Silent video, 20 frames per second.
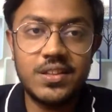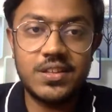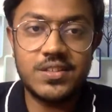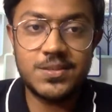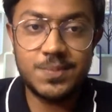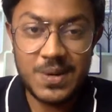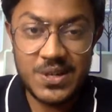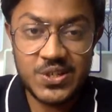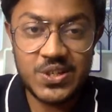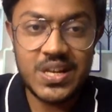The
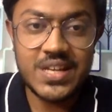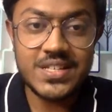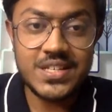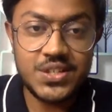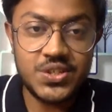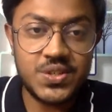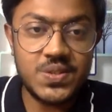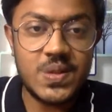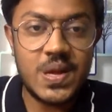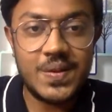
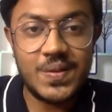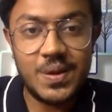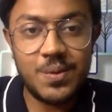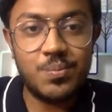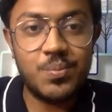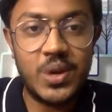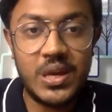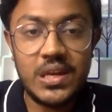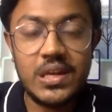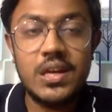specialization that they're
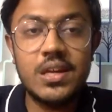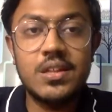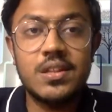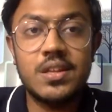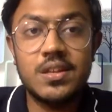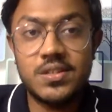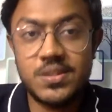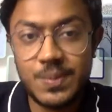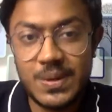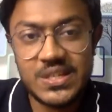bringing,
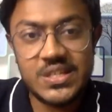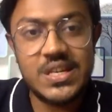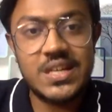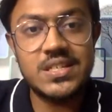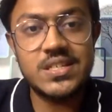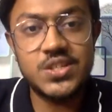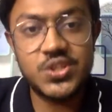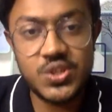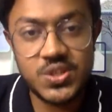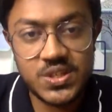the
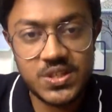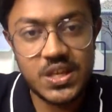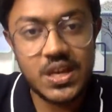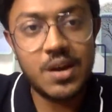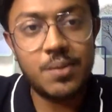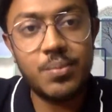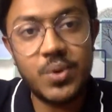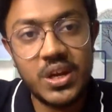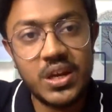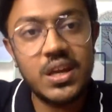specializations they
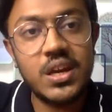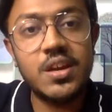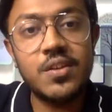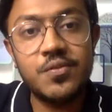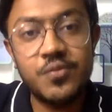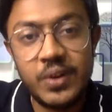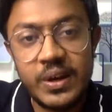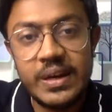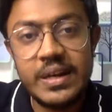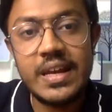are bringing in
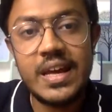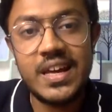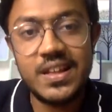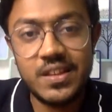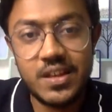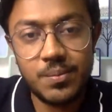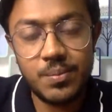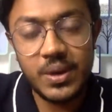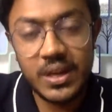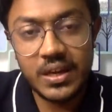fintech,
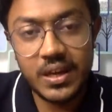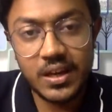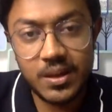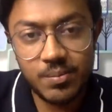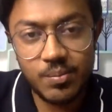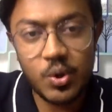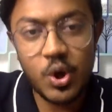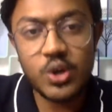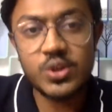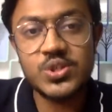they're bringing
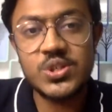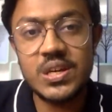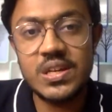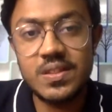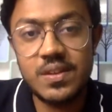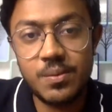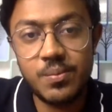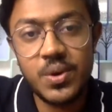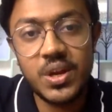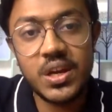in blockchain,
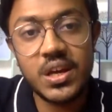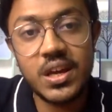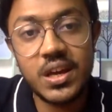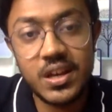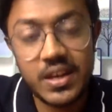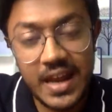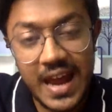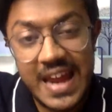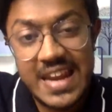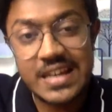they're bringing
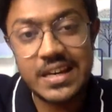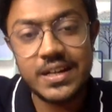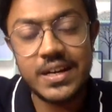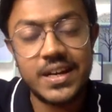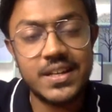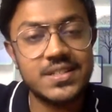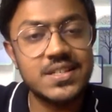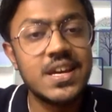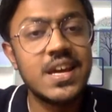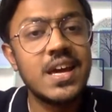in
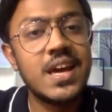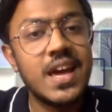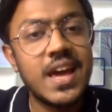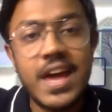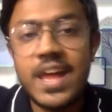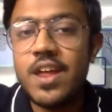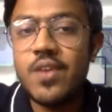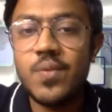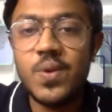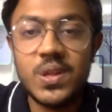analytics
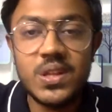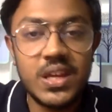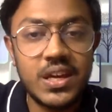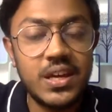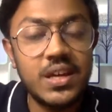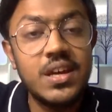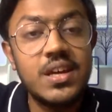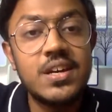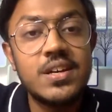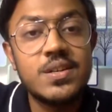and
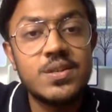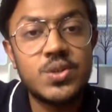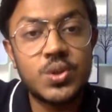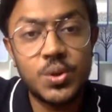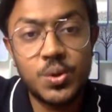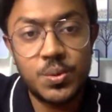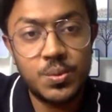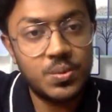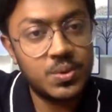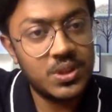everything.
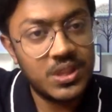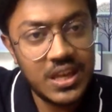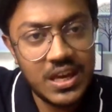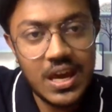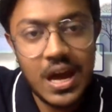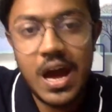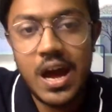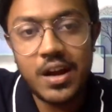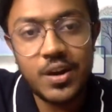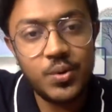So they
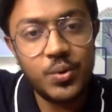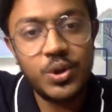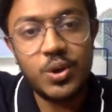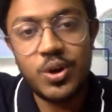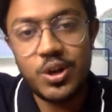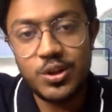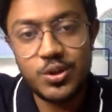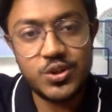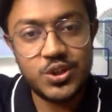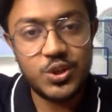are doing
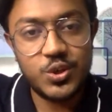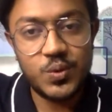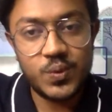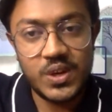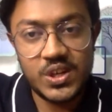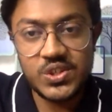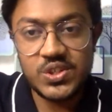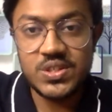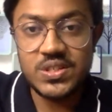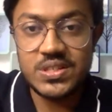all those
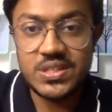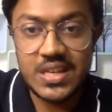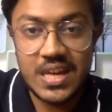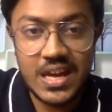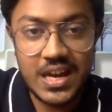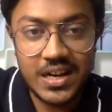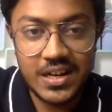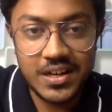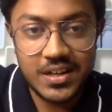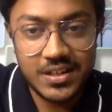innovations,
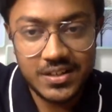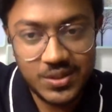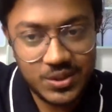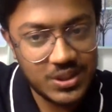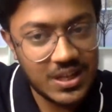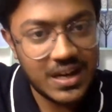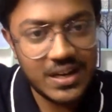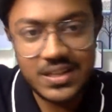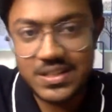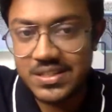and so
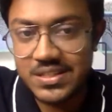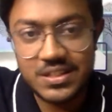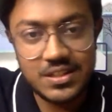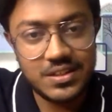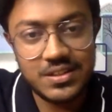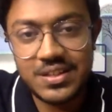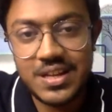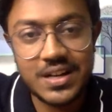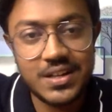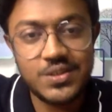that
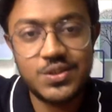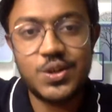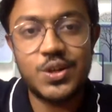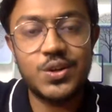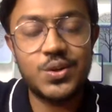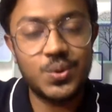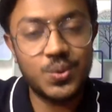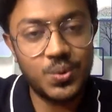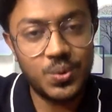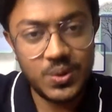is not
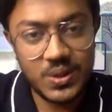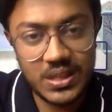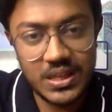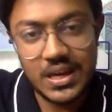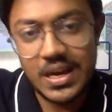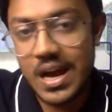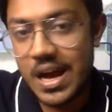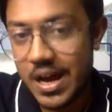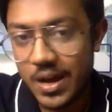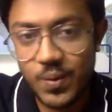true.
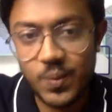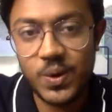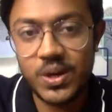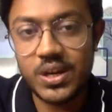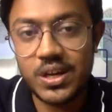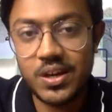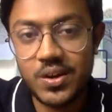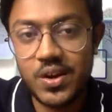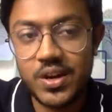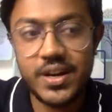They are
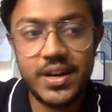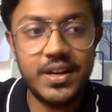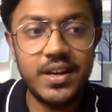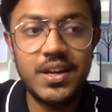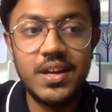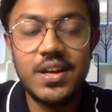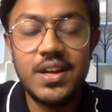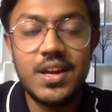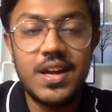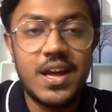working on it,
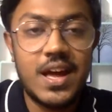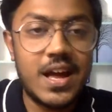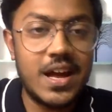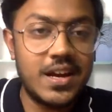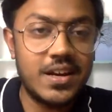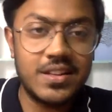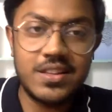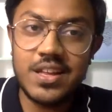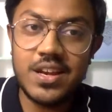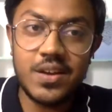
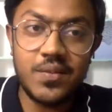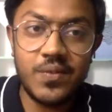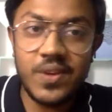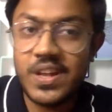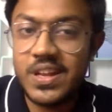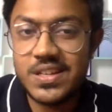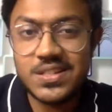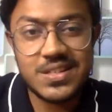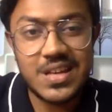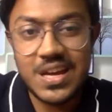and there are
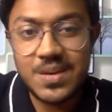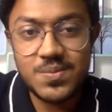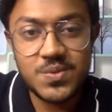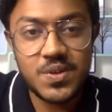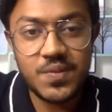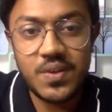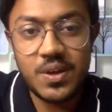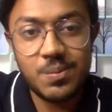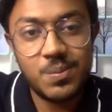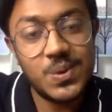various types
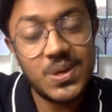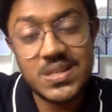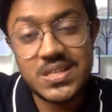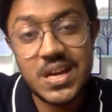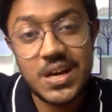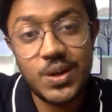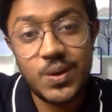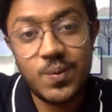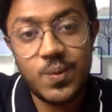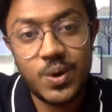of MBAs
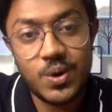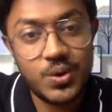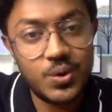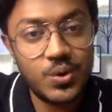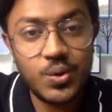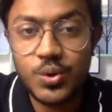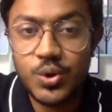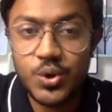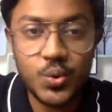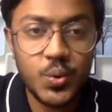that you want to
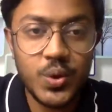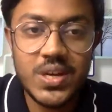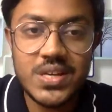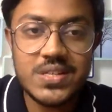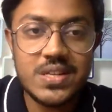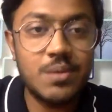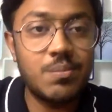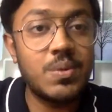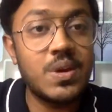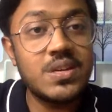do. 2
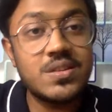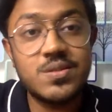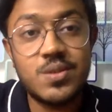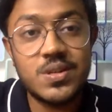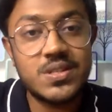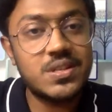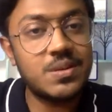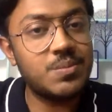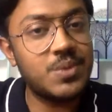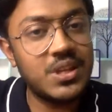years MBA is
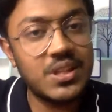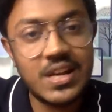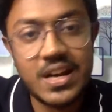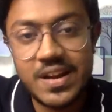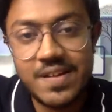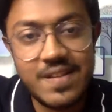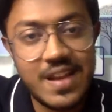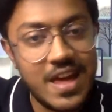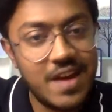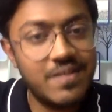not something that
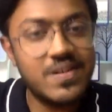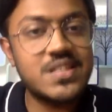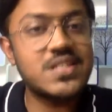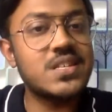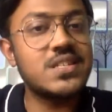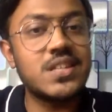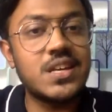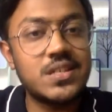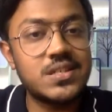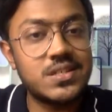I will ever
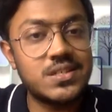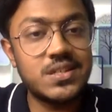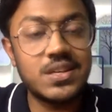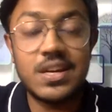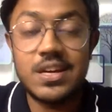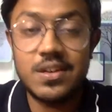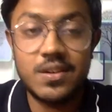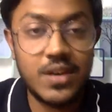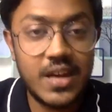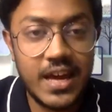suggest
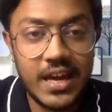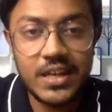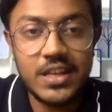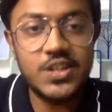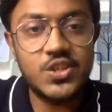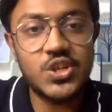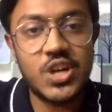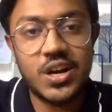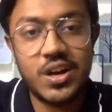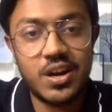any
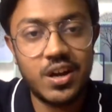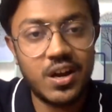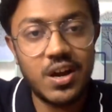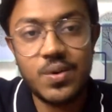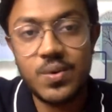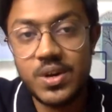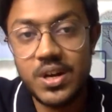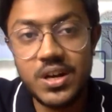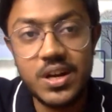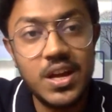chartered
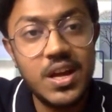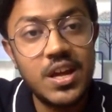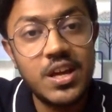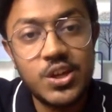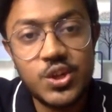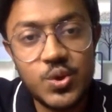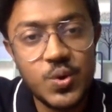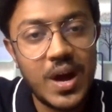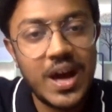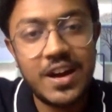accountant.
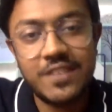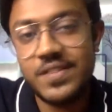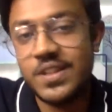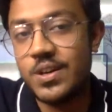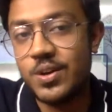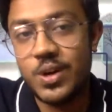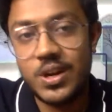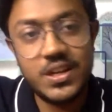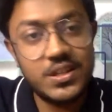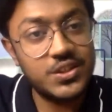You have the
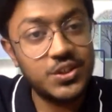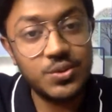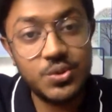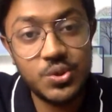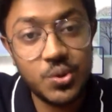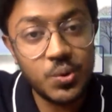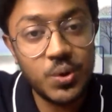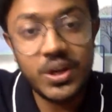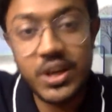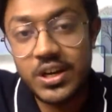knowledge. You
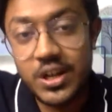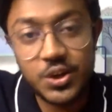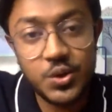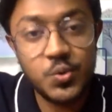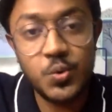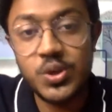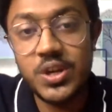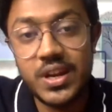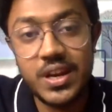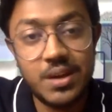don't need a
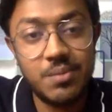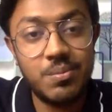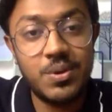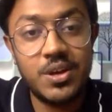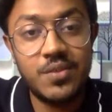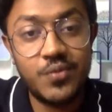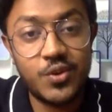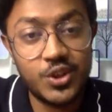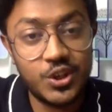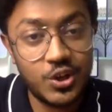2 year
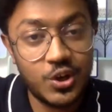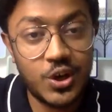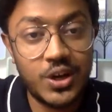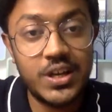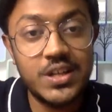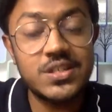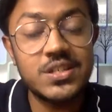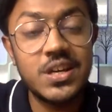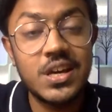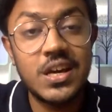MBA for the
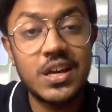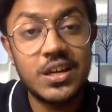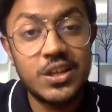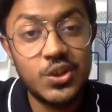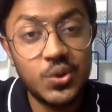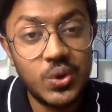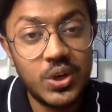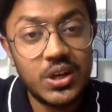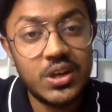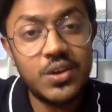knowledge.
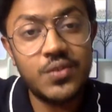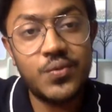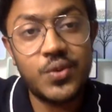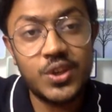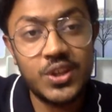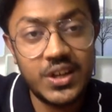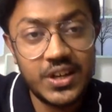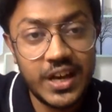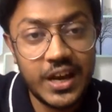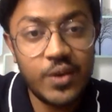You need it for
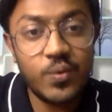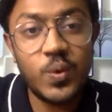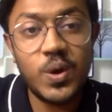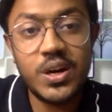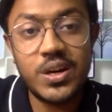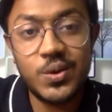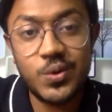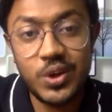the network.